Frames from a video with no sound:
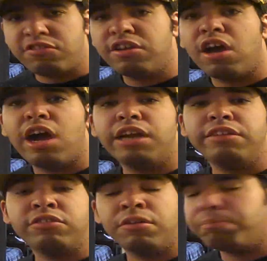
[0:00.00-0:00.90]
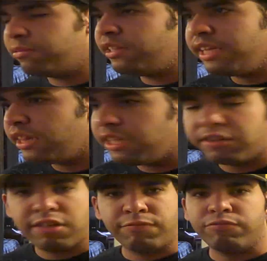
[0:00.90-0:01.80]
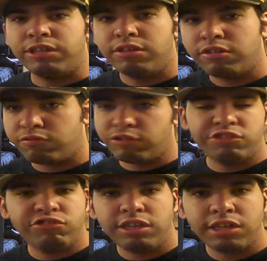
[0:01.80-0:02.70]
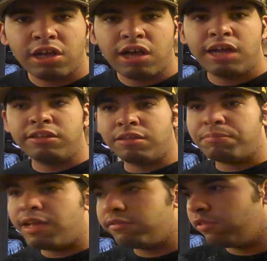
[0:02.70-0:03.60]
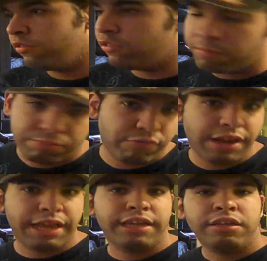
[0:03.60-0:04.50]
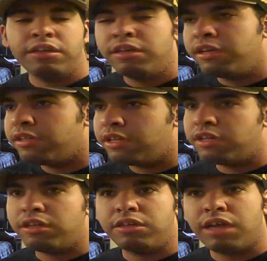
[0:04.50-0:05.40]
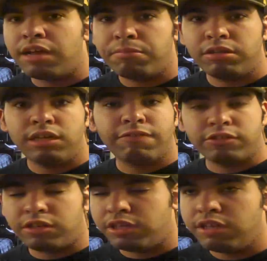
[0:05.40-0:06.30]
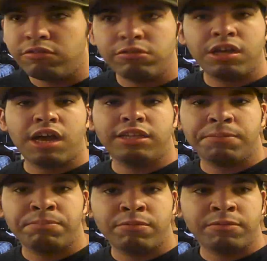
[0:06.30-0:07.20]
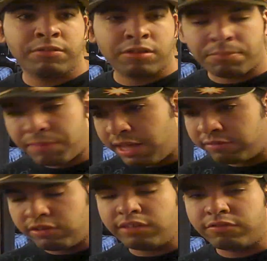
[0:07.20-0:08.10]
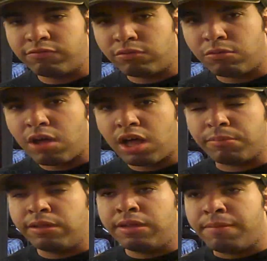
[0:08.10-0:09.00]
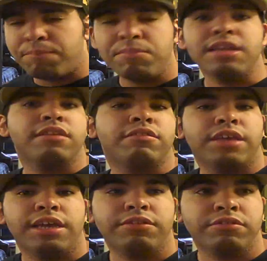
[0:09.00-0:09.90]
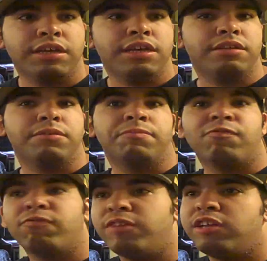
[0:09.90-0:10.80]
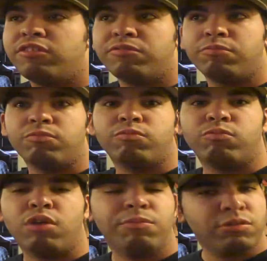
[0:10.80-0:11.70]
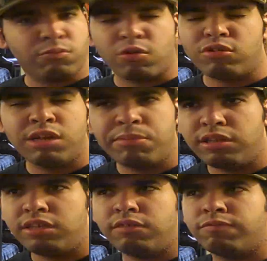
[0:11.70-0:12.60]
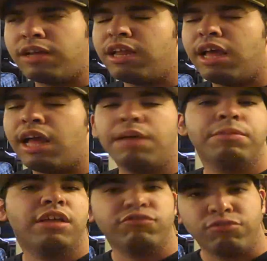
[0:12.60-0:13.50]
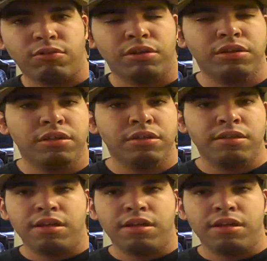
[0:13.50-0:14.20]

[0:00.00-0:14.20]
Each God is completely different. The Christian God demands us to pray. I believe it's the Hindu God that demands us to meditate and feel one with the world, I believe. I'm not sure.